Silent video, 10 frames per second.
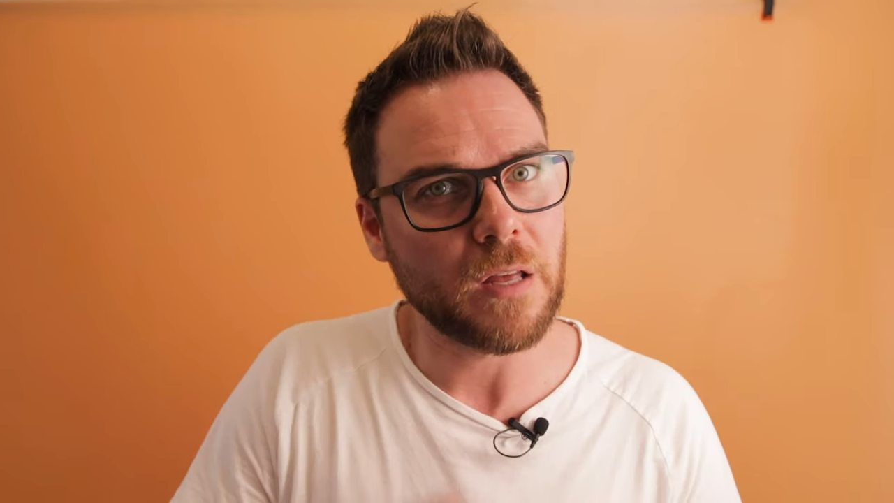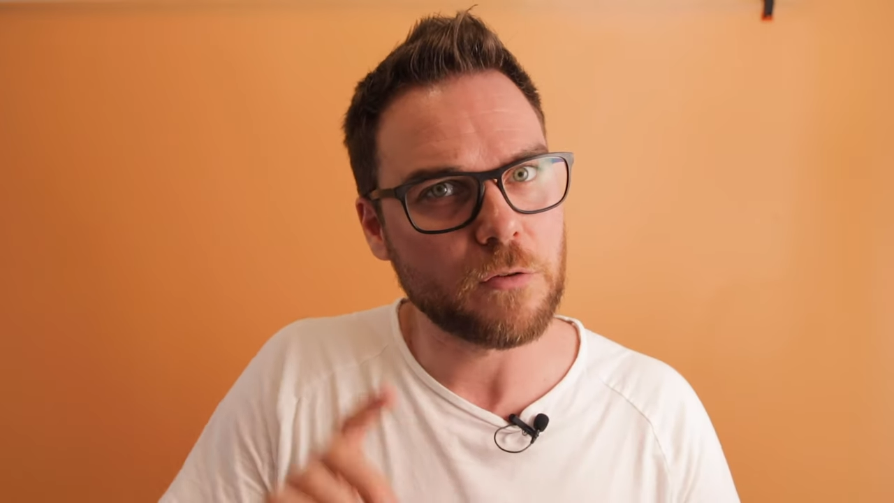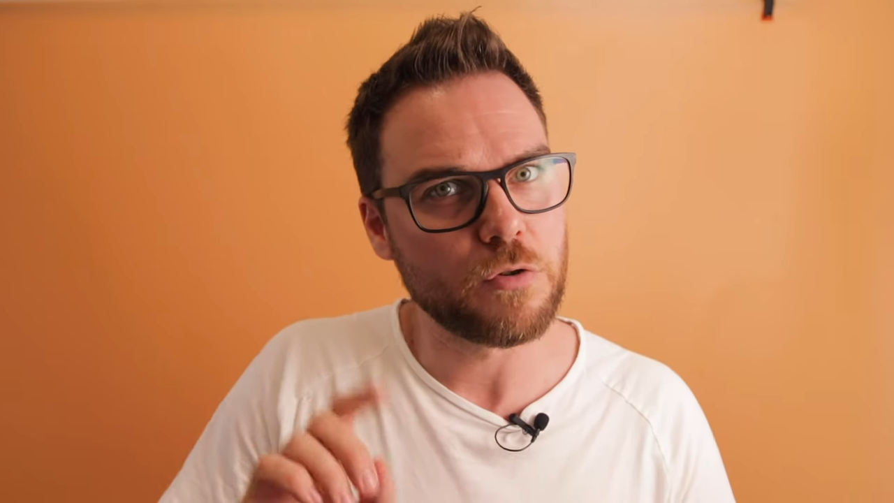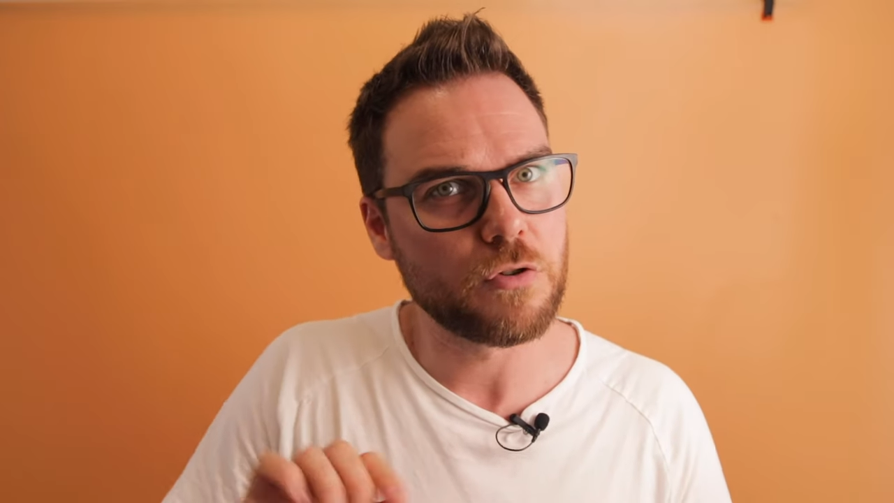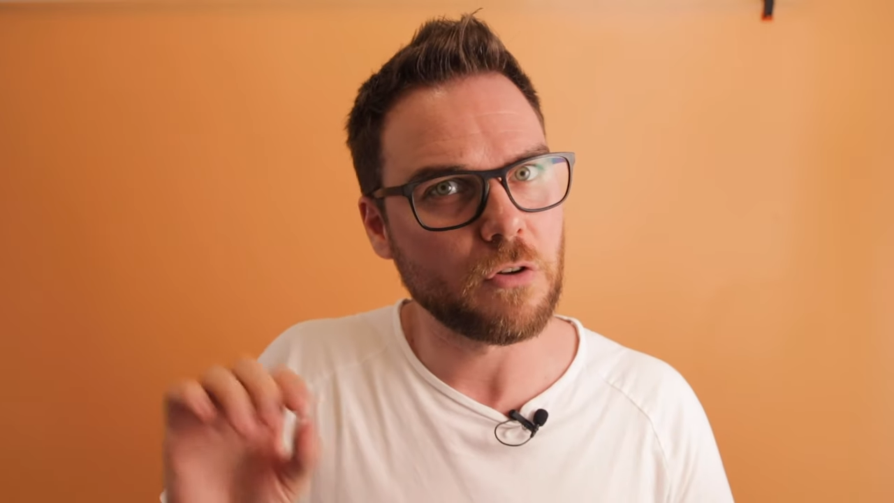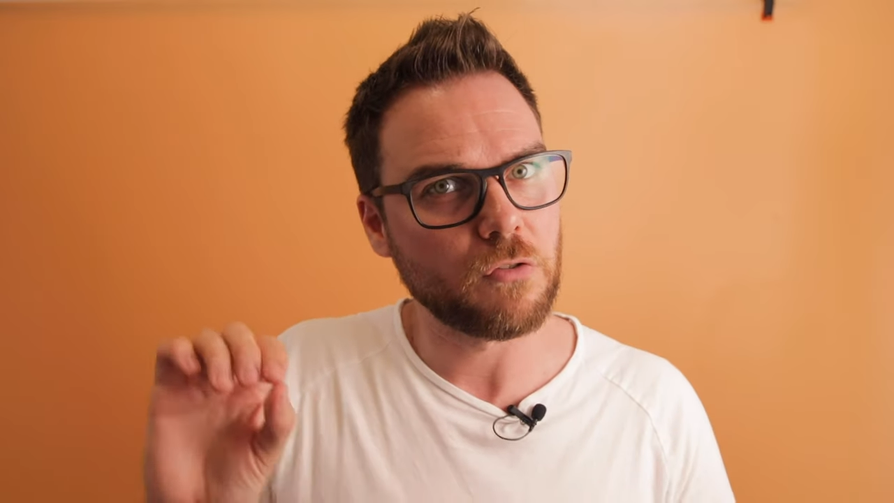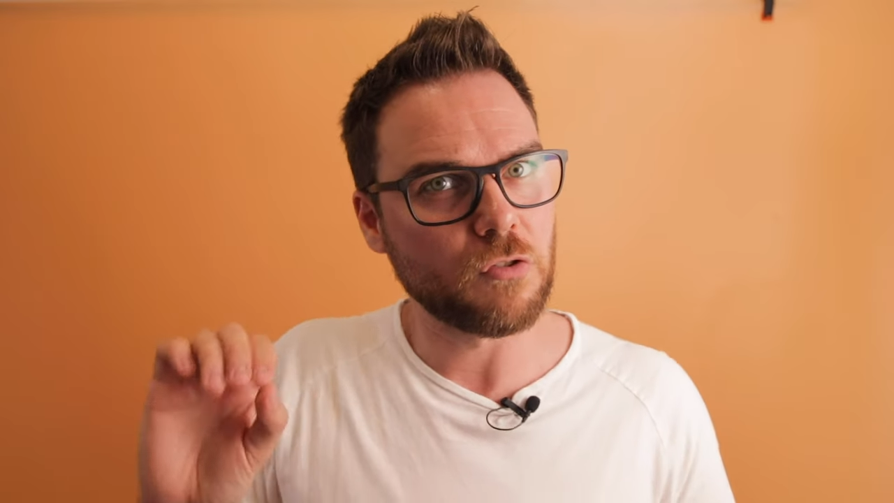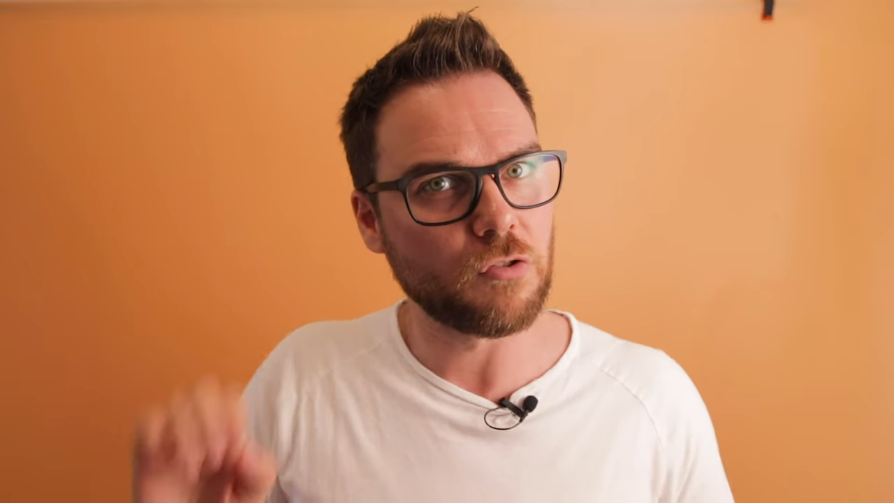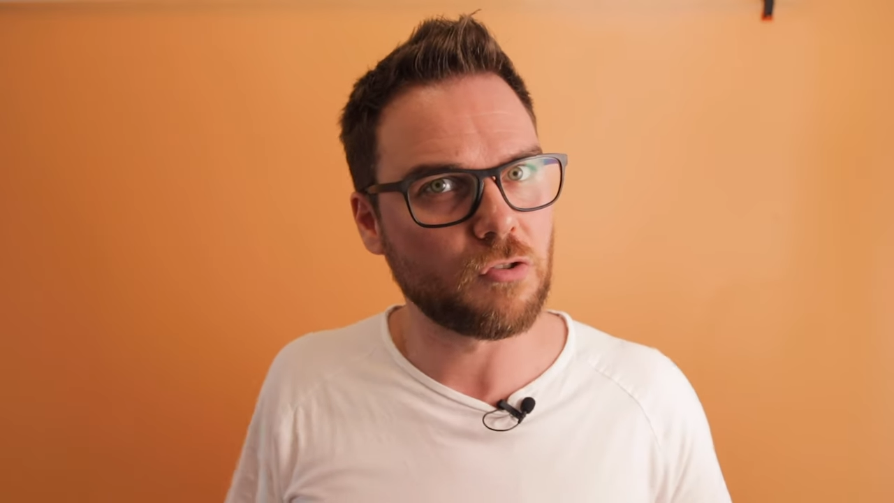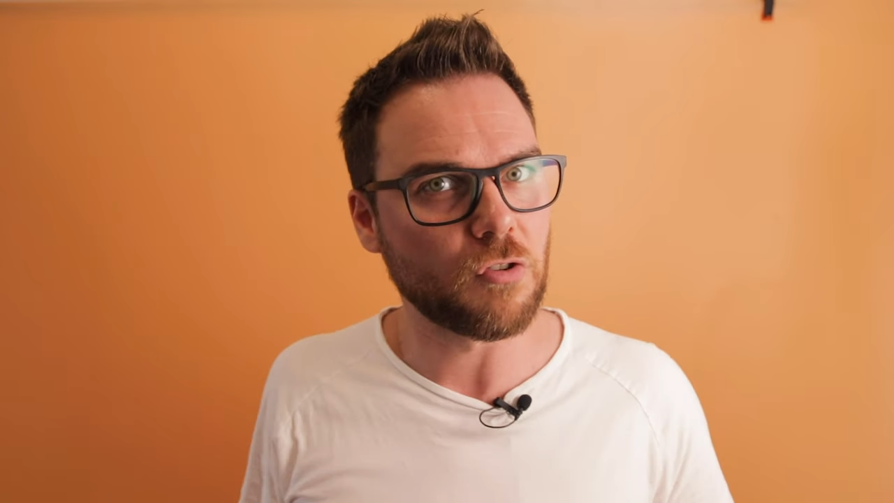that you just
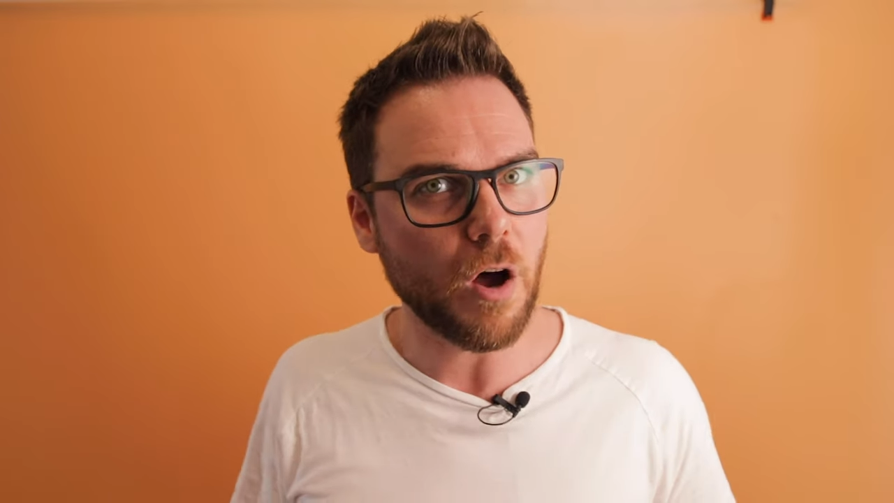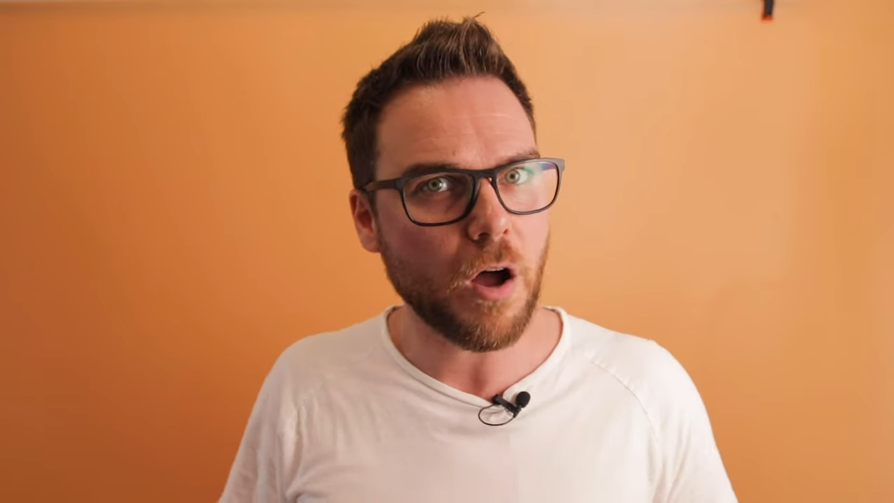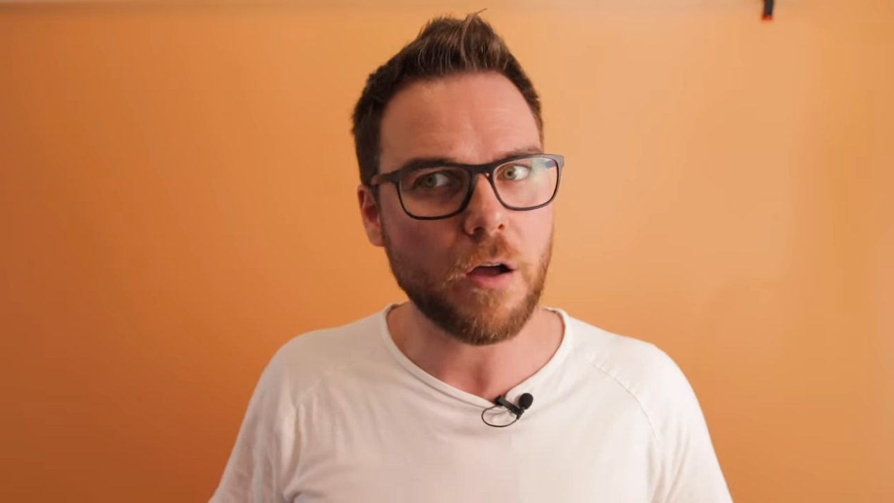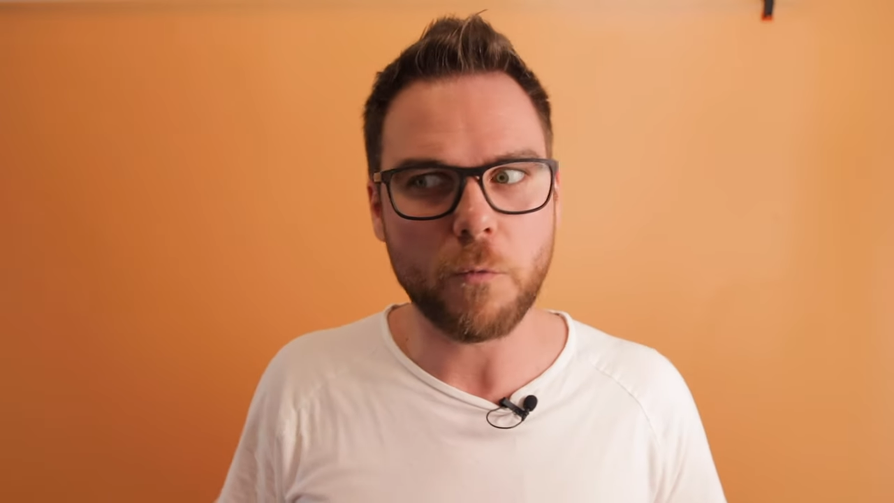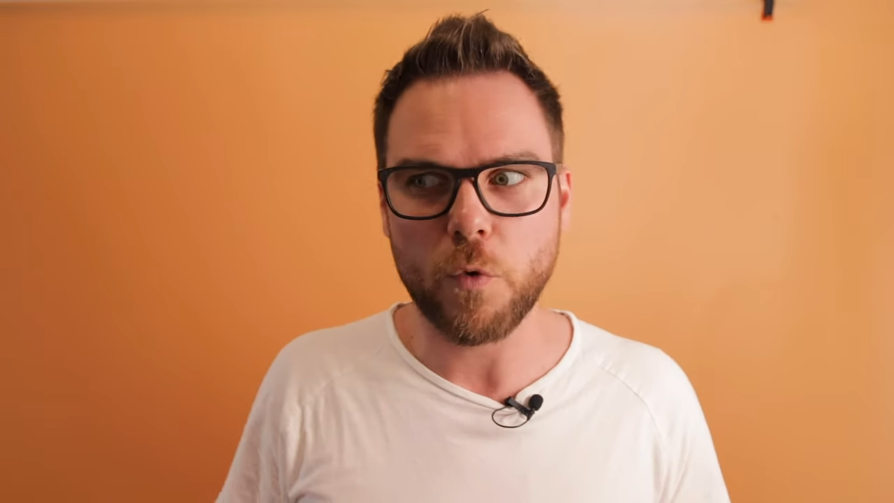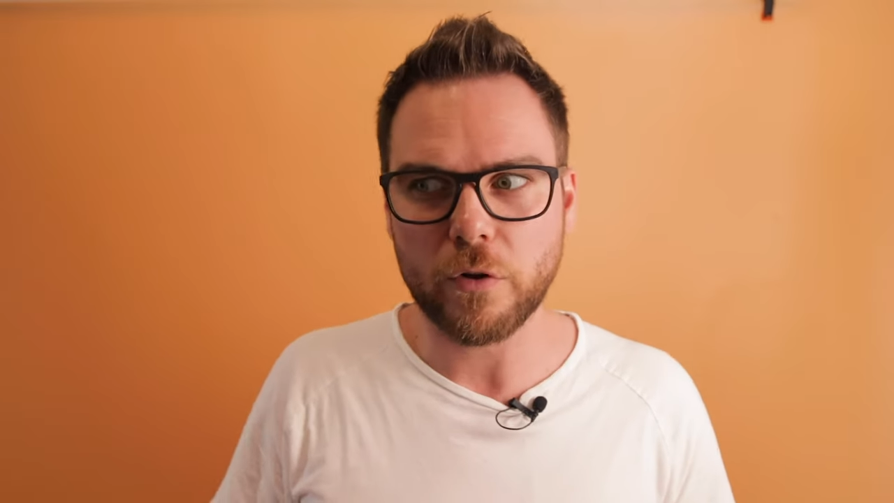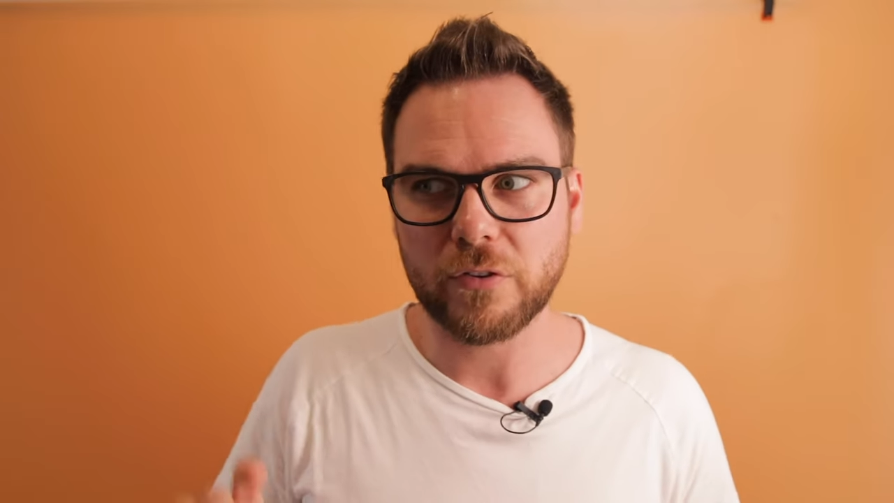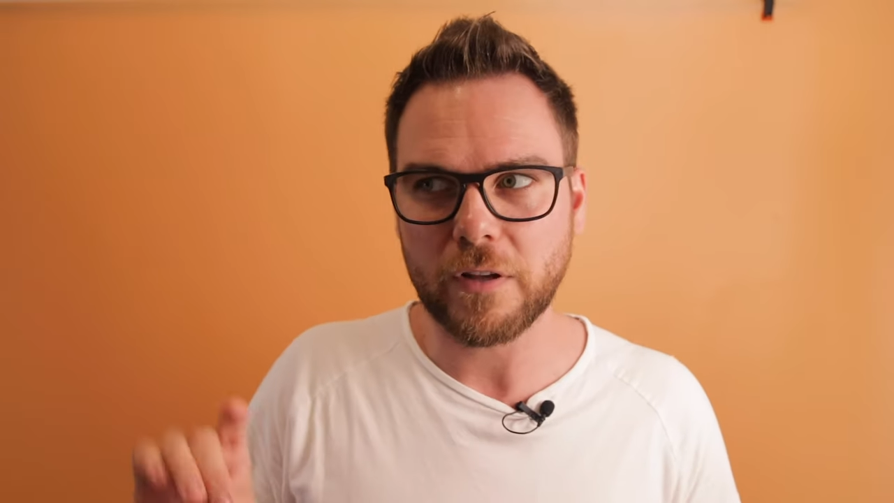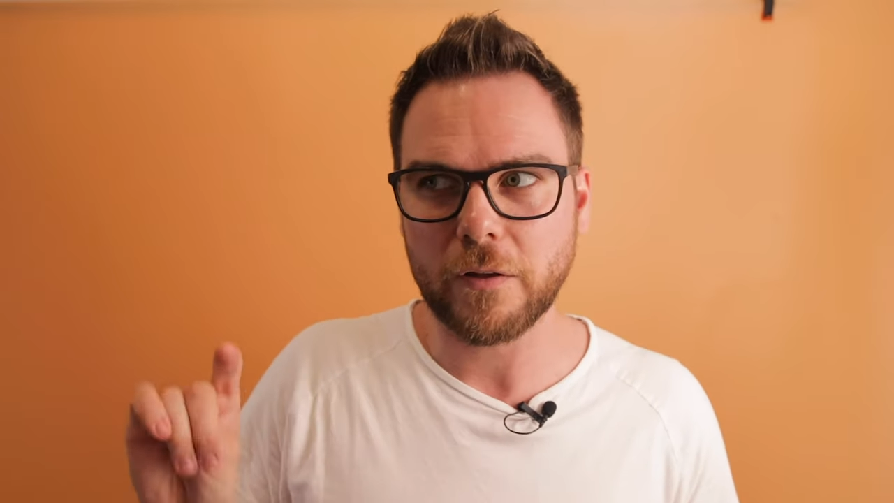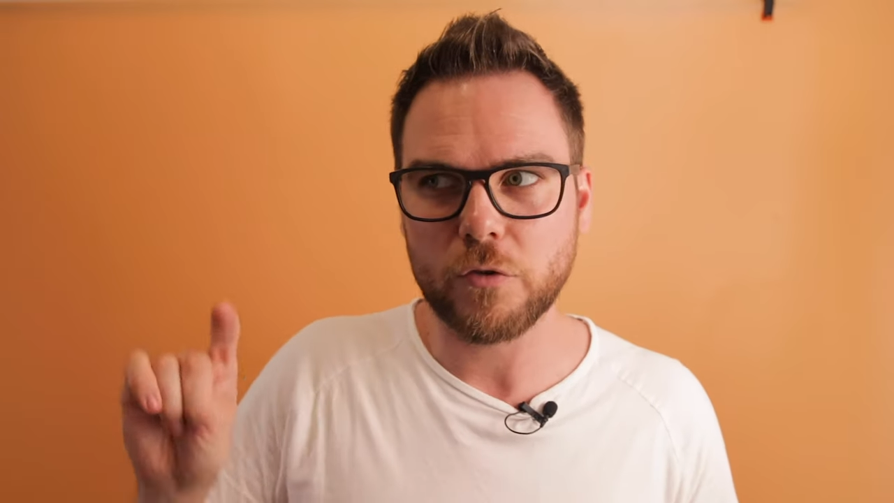saw was